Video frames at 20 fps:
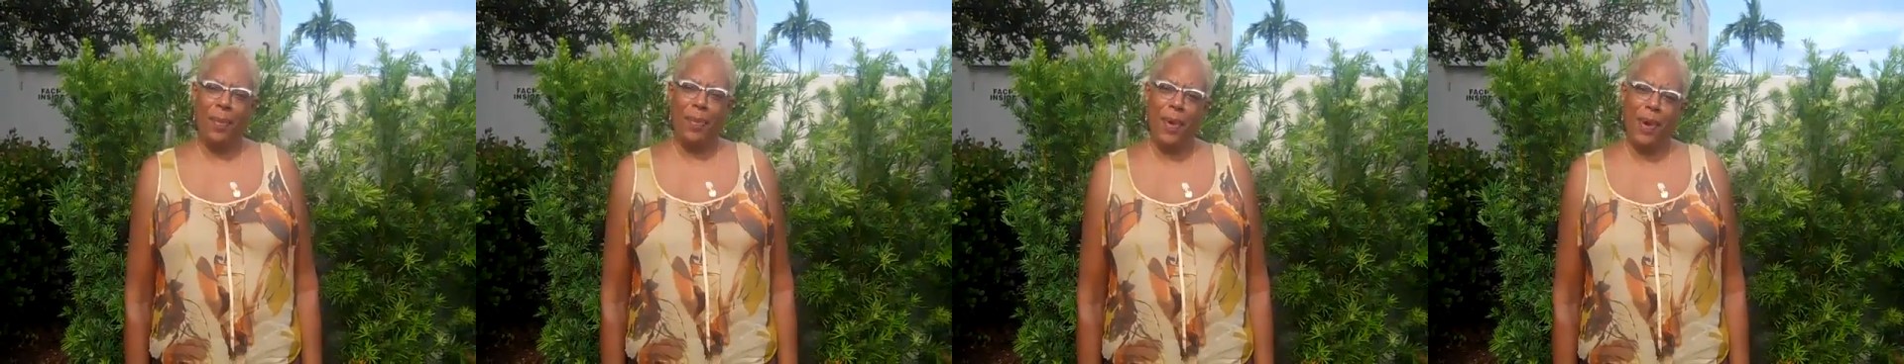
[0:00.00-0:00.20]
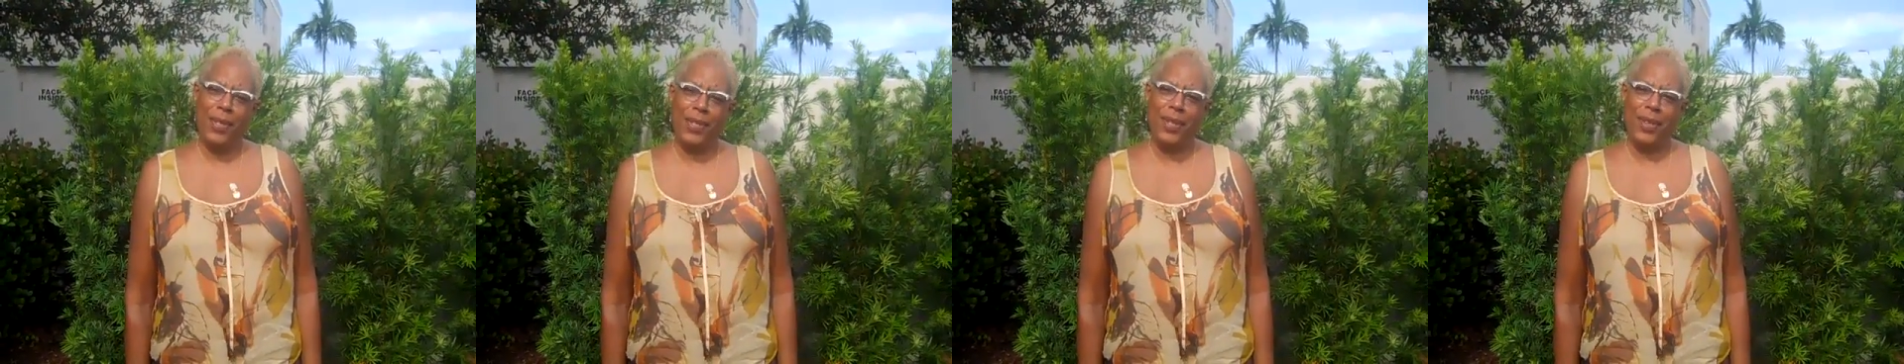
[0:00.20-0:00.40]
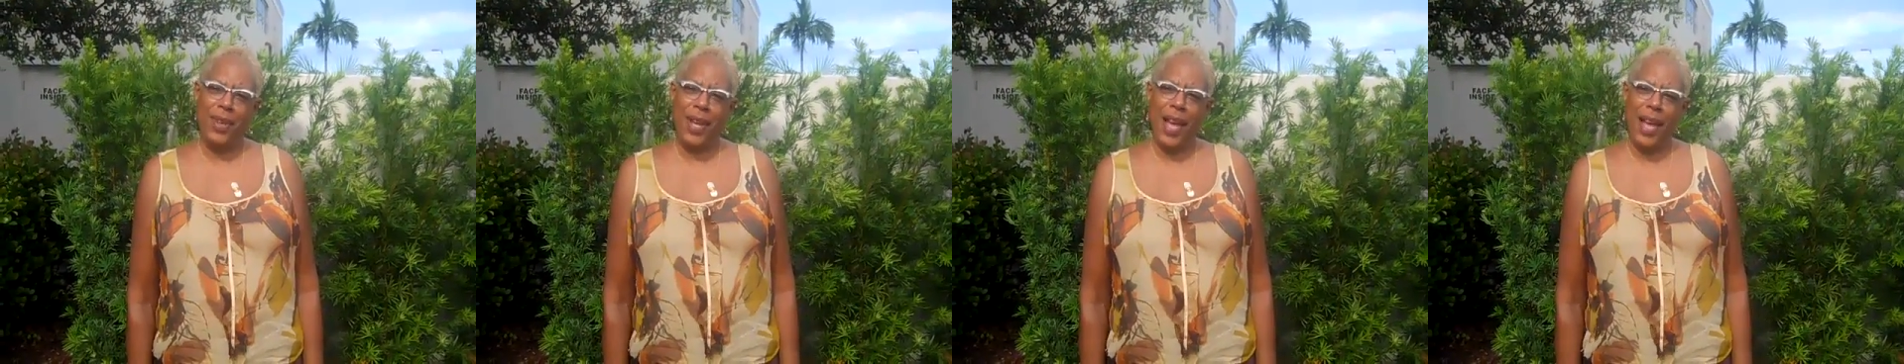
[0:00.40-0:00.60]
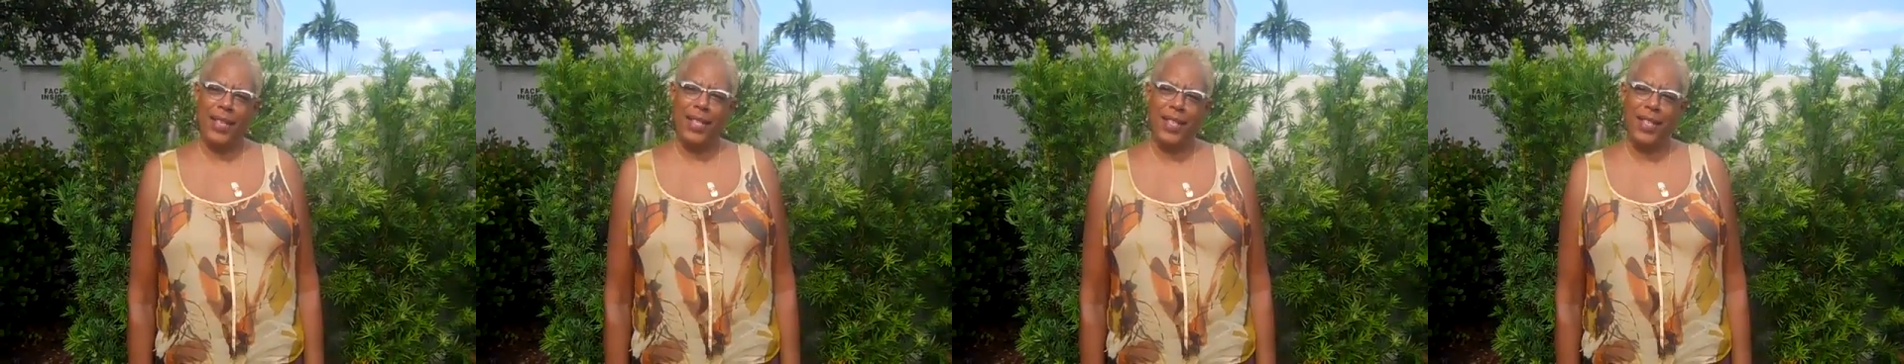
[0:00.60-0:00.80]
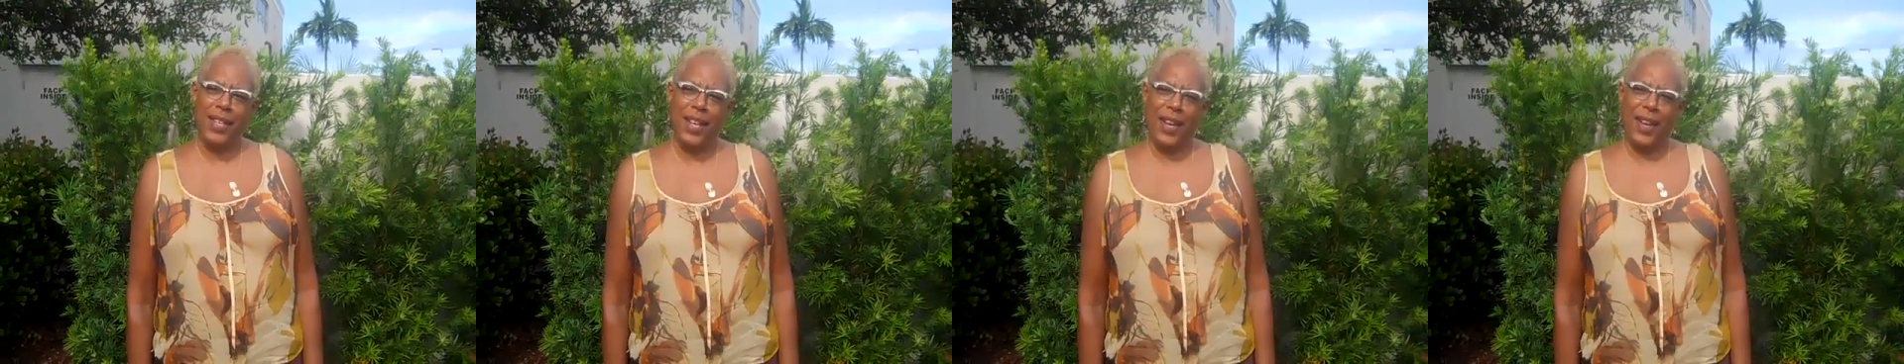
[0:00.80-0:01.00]
Your personal
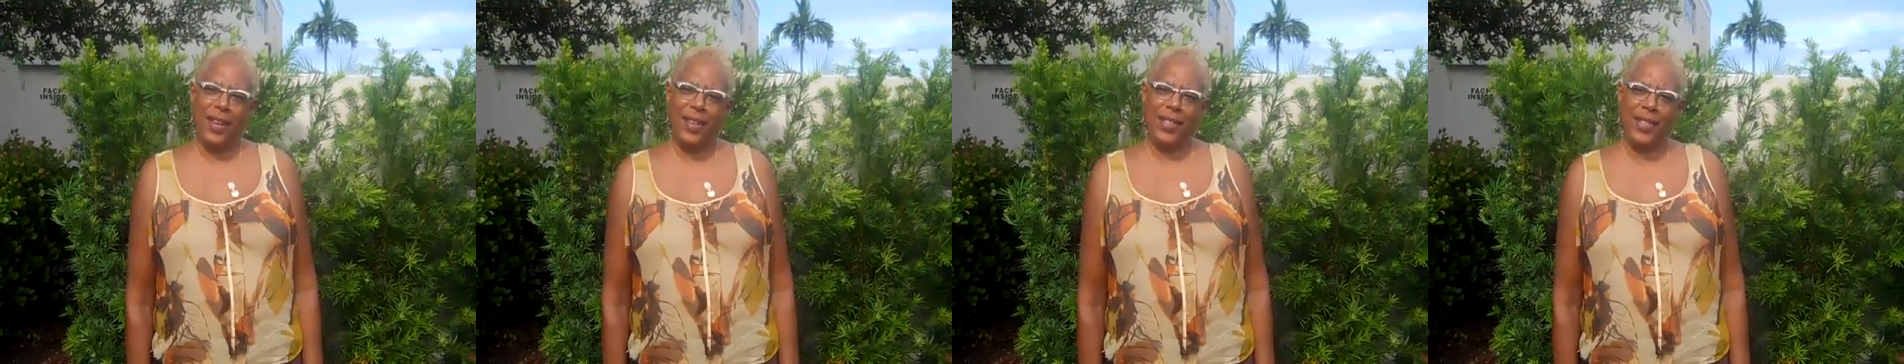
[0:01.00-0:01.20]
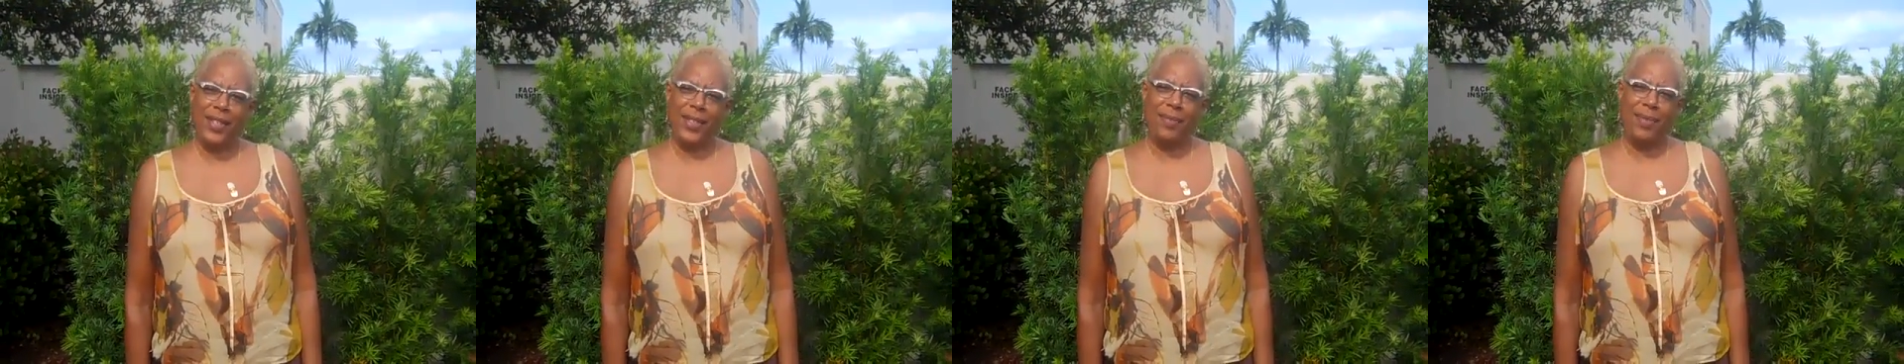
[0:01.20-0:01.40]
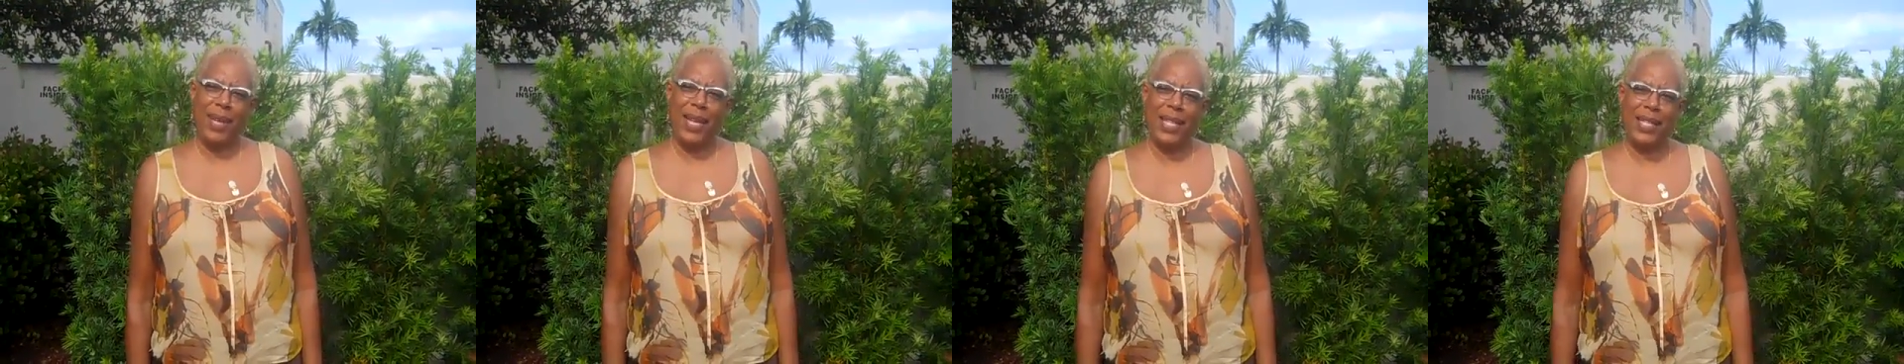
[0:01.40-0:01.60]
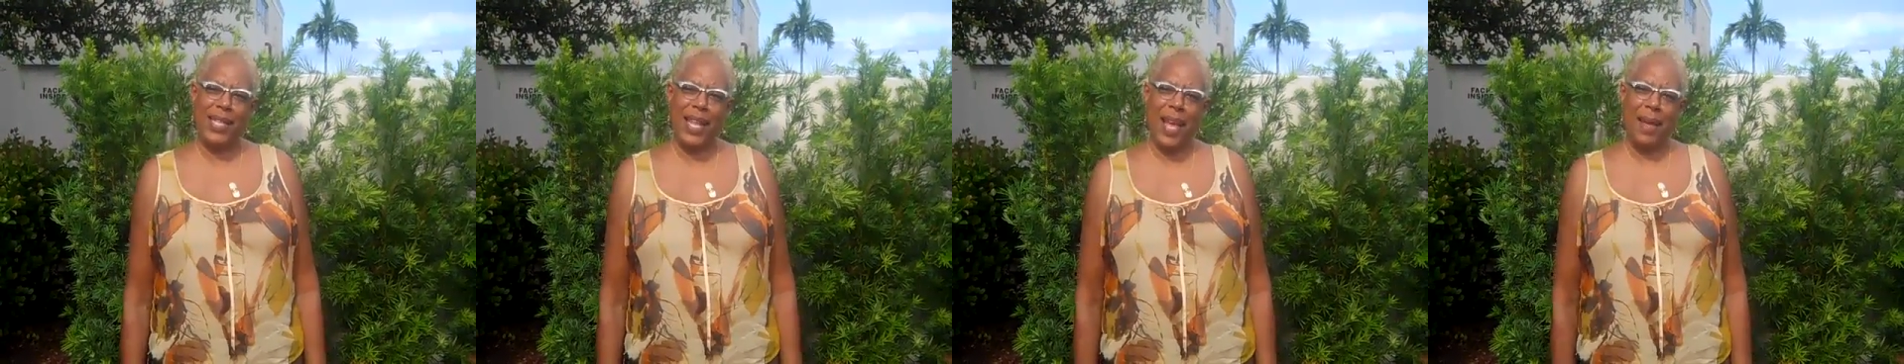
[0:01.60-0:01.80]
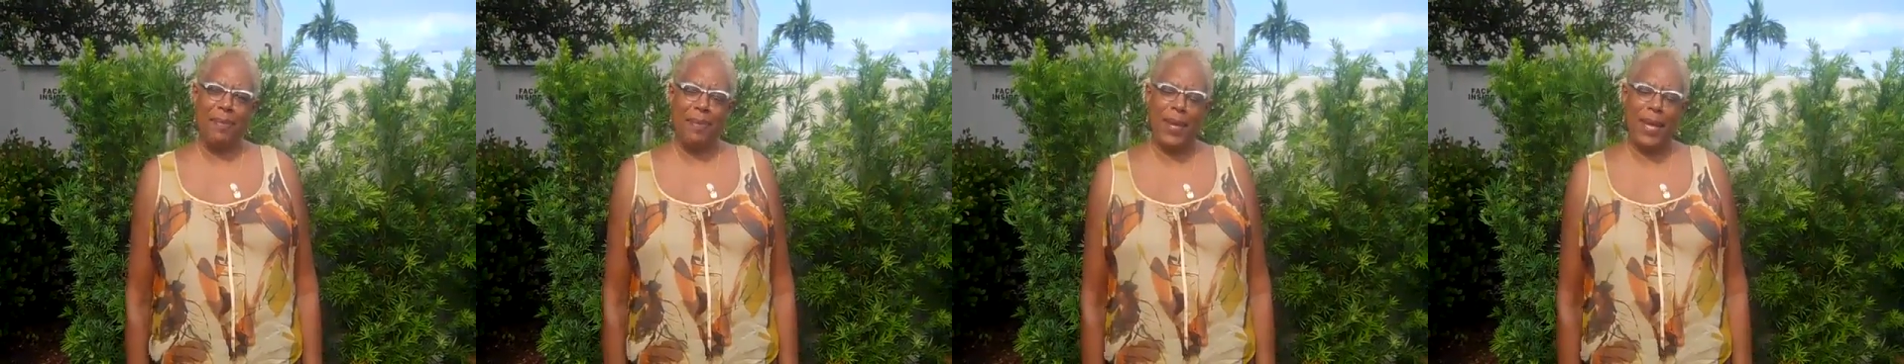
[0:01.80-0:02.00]
concierge, what does
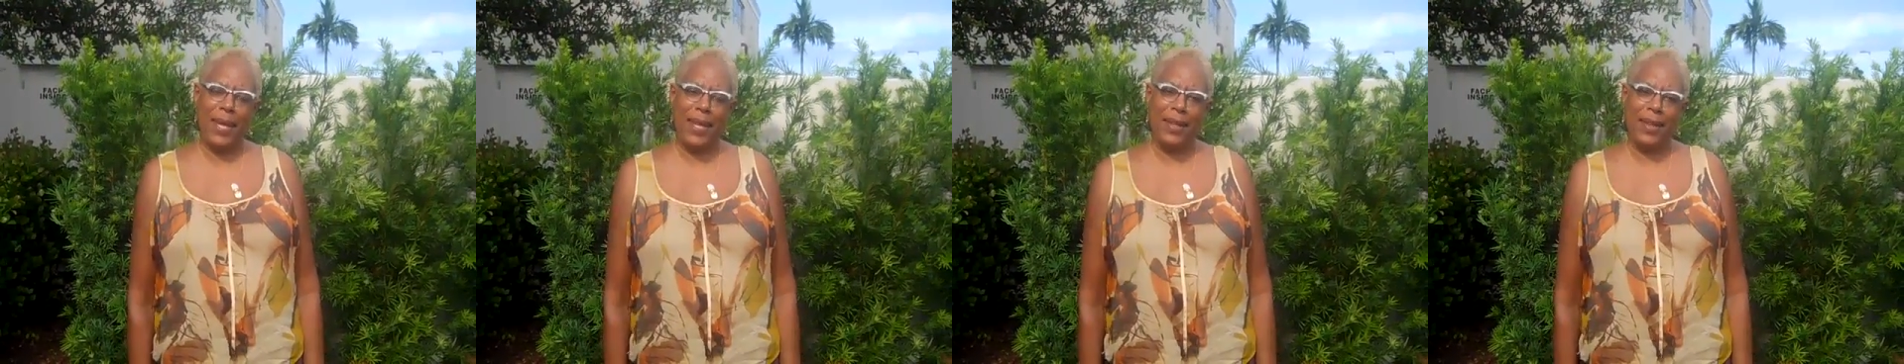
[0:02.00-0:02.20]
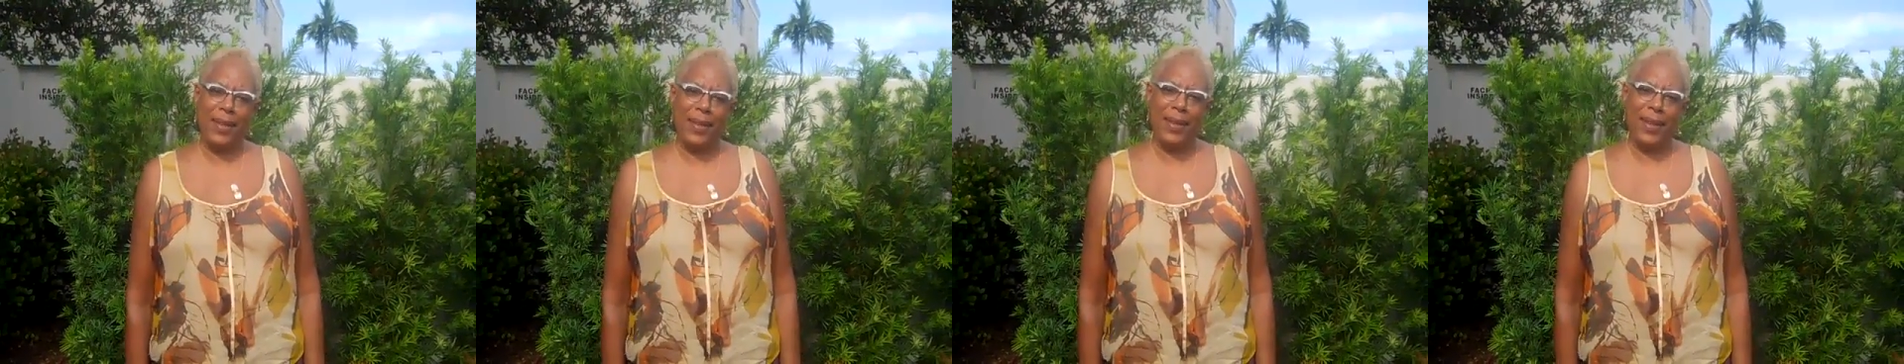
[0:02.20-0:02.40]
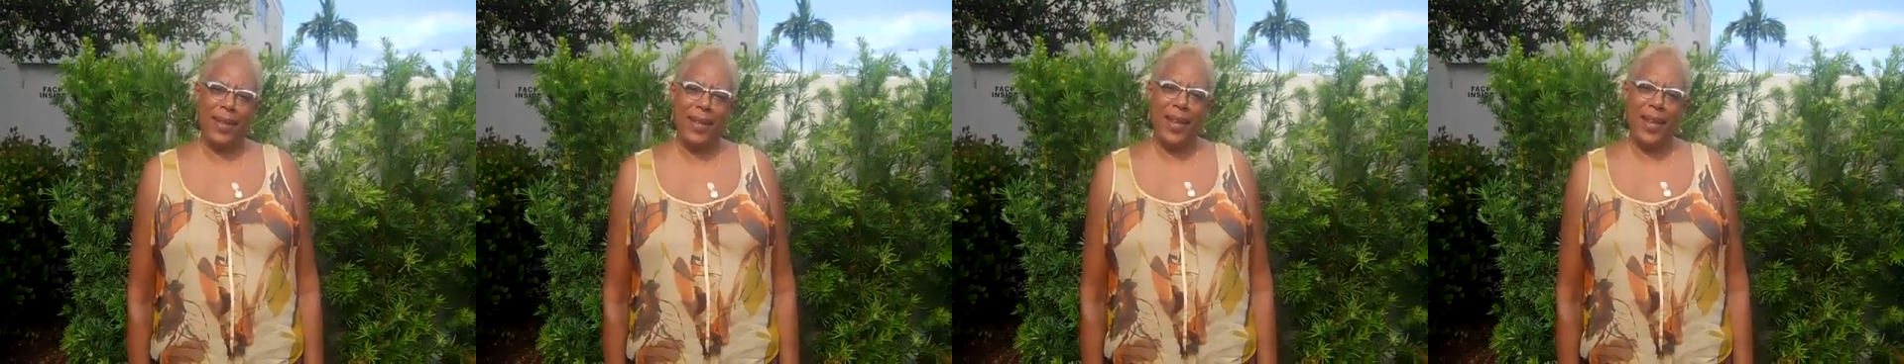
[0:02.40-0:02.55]
that mean?